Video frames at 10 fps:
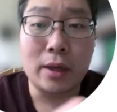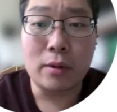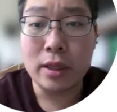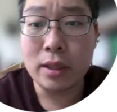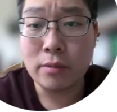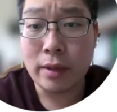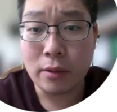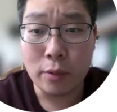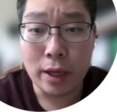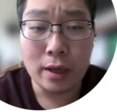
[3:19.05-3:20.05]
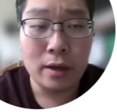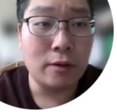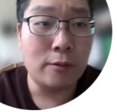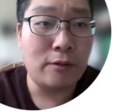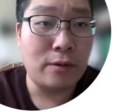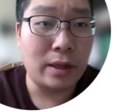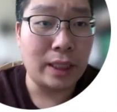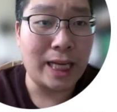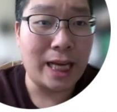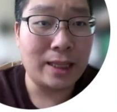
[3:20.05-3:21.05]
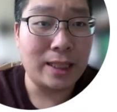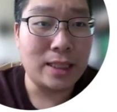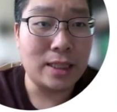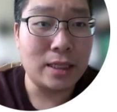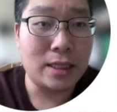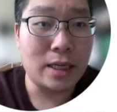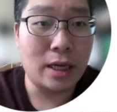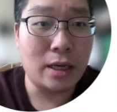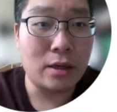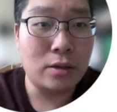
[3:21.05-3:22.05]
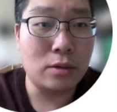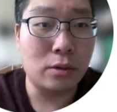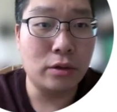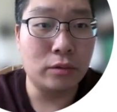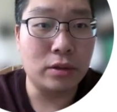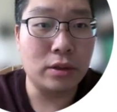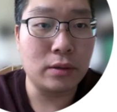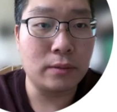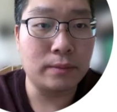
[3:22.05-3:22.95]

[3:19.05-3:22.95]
or indirect way of referring, that this is a solute.